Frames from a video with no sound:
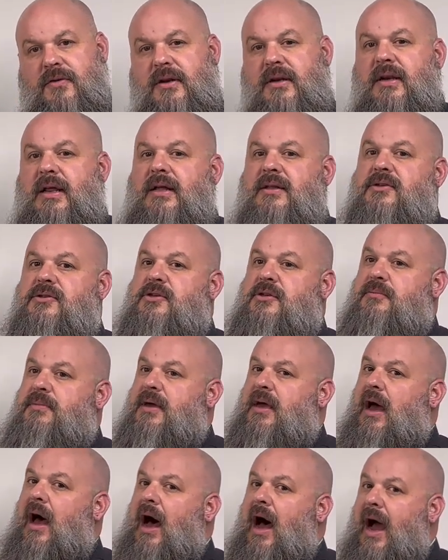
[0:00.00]
It needs to
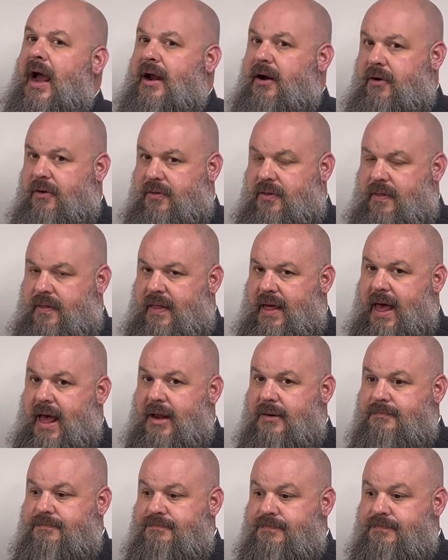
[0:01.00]
be higher than that.